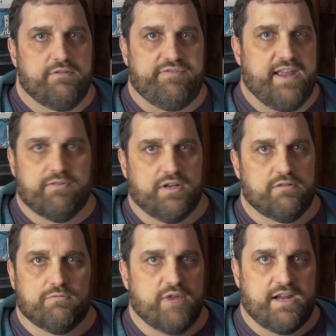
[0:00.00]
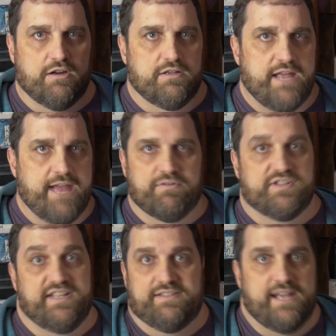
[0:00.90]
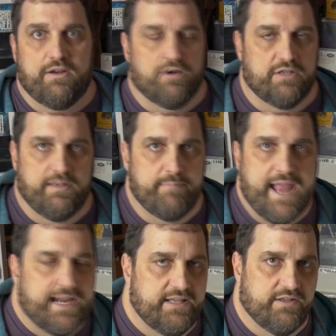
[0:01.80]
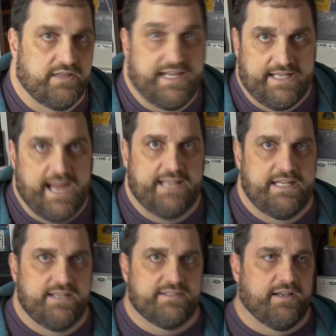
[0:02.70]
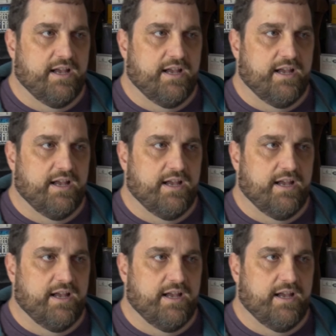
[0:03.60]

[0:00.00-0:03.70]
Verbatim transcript: favorite record ever since I heard it back in the late 80s.